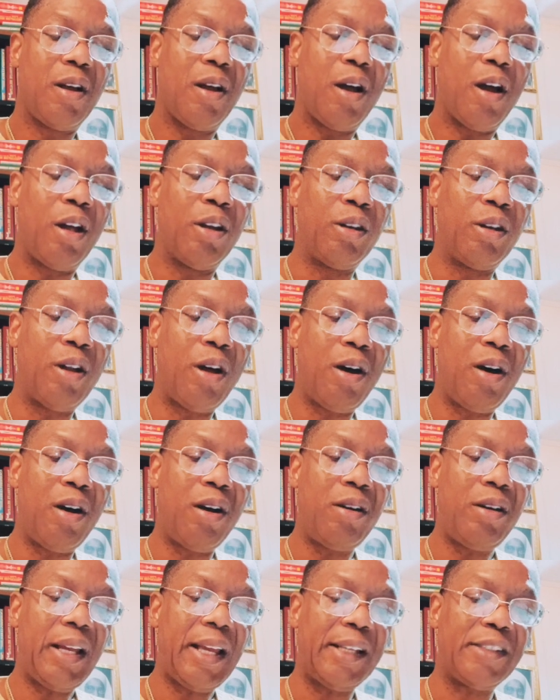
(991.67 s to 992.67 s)
A
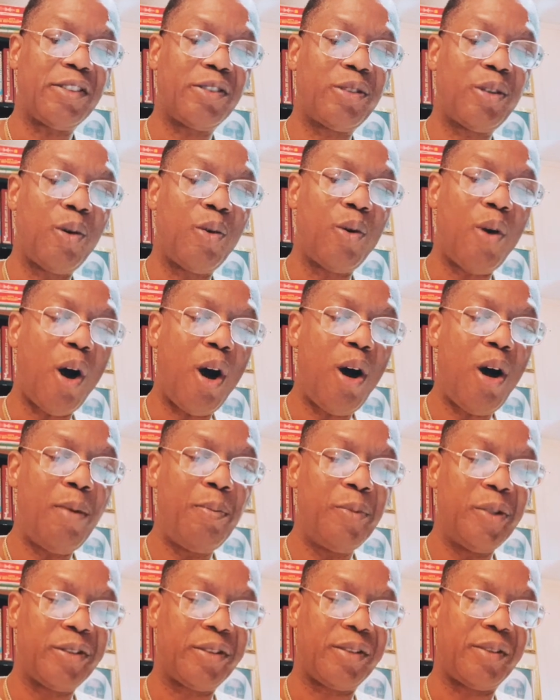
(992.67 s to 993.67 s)
law has told all
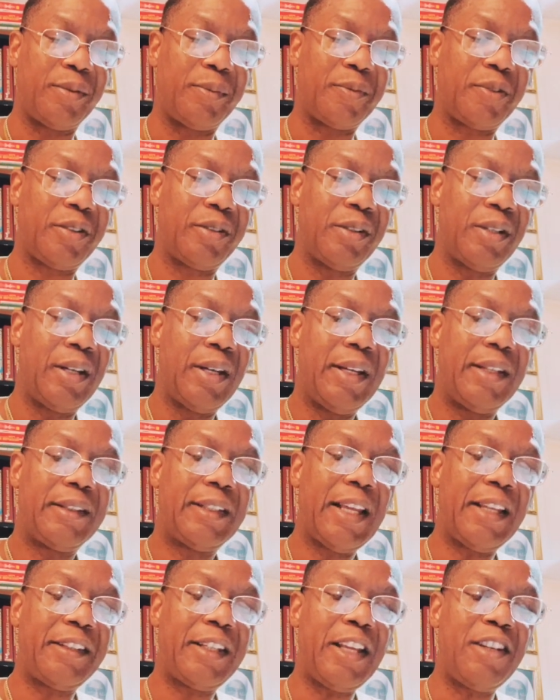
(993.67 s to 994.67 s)
Muslims
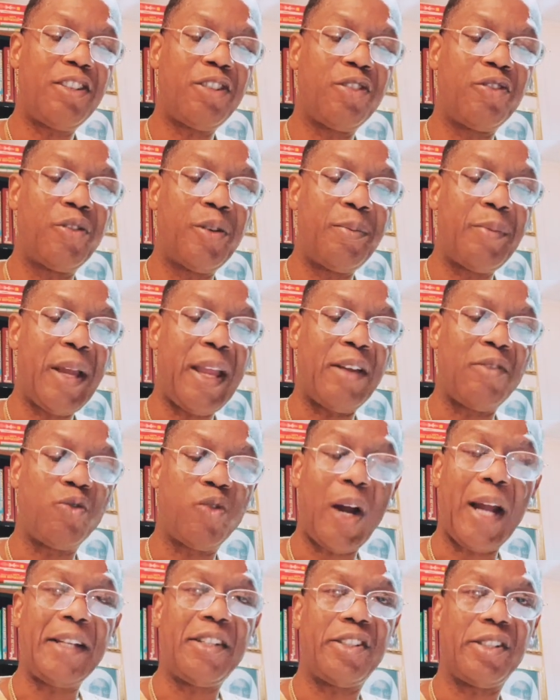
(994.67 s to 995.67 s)
that they should remain
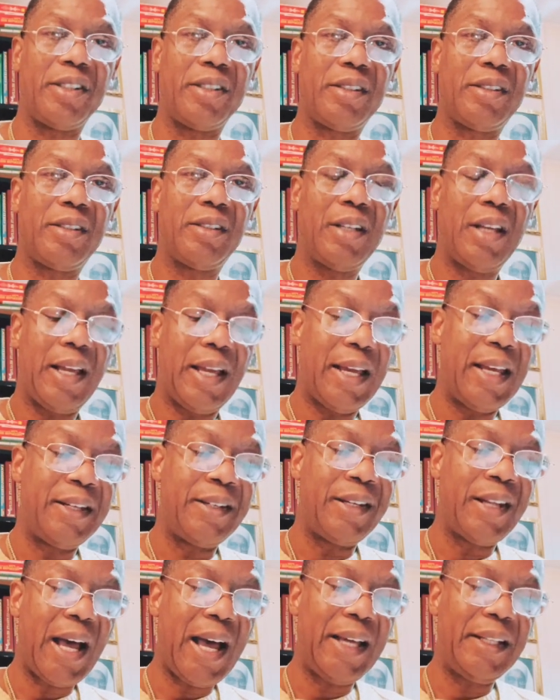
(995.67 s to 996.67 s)
righteous
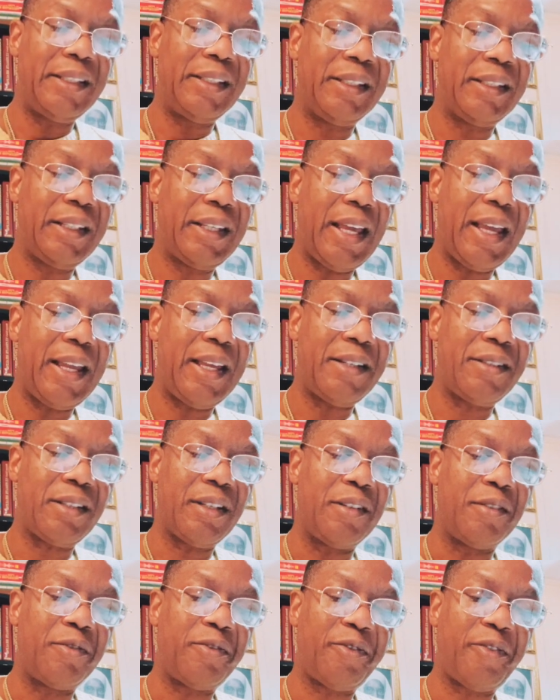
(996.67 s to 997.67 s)
and not engage
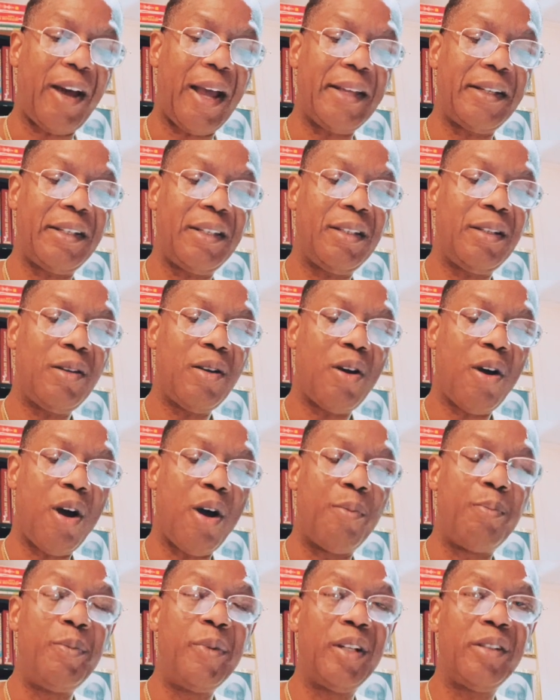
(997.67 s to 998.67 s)
in fighting
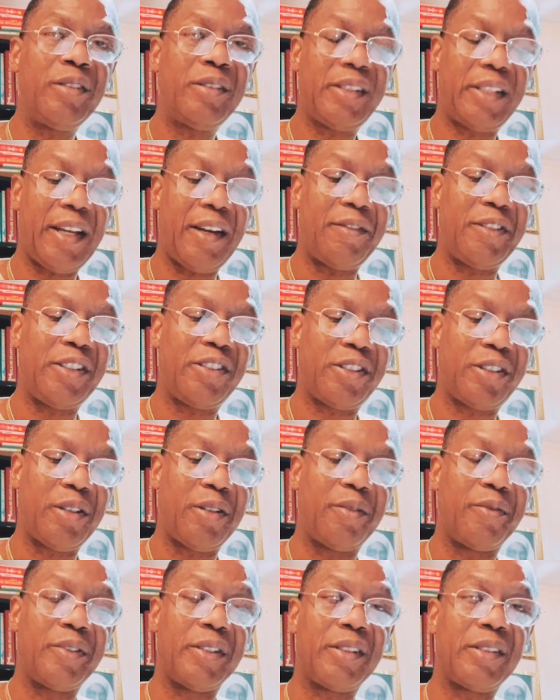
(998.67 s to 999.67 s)
or military
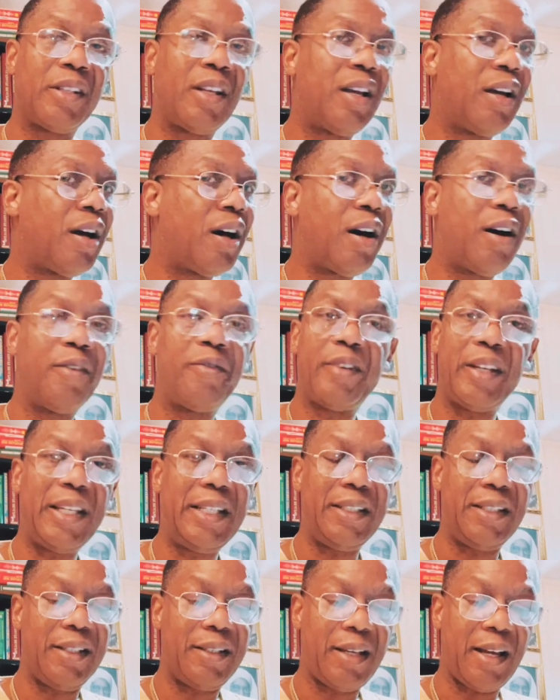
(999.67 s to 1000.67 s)
service of
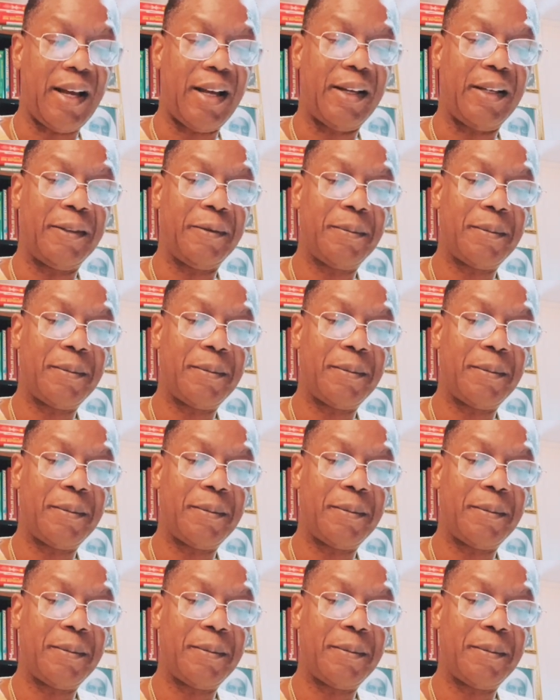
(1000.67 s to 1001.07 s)
any kind.